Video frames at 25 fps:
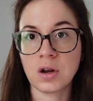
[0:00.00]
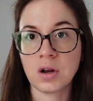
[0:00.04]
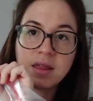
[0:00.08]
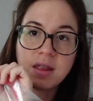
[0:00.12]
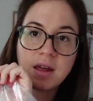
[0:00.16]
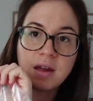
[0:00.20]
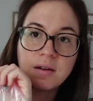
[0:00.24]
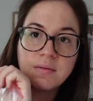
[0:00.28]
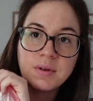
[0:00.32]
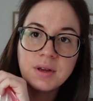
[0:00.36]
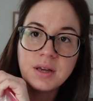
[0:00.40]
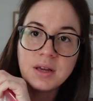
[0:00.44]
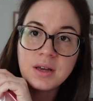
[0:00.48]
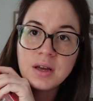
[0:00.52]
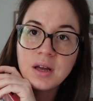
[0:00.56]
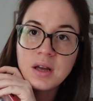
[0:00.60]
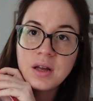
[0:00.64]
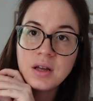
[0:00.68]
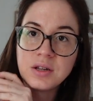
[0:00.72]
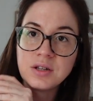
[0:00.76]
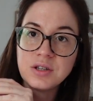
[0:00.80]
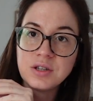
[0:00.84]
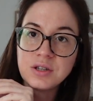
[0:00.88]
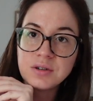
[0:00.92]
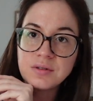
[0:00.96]
then we
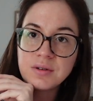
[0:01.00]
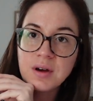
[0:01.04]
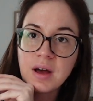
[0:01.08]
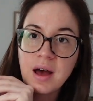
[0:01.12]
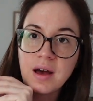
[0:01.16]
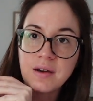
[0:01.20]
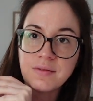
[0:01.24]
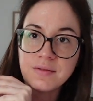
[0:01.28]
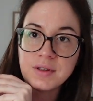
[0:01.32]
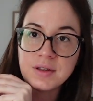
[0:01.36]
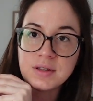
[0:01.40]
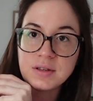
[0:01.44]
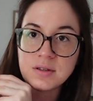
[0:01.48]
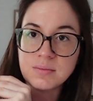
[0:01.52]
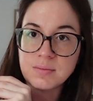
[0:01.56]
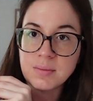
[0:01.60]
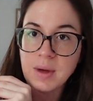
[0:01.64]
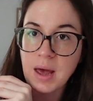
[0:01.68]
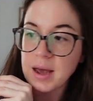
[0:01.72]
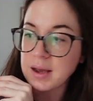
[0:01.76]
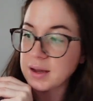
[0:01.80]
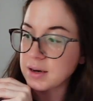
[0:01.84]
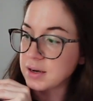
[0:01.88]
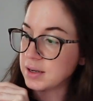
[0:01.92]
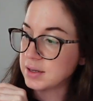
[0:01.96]
do have these
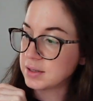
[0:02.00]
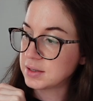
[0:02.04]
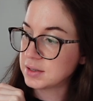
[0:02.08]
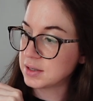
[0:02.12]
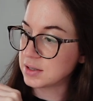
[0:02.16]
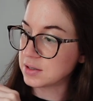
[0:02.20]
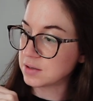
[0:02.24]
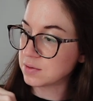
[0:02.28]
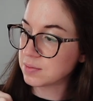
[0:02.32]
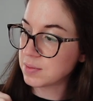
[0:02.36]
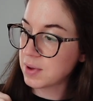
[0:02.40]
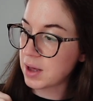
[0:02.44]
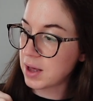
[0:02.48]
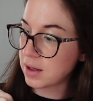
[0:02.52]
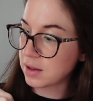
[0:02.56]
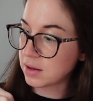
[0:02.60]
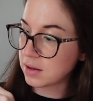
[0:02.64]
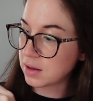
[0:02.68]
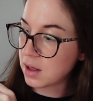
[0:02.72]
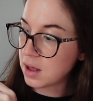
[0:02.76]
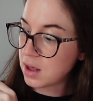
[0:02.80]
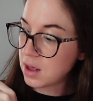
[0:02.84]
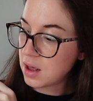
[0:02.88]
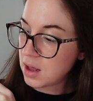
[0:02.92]
magnets as well.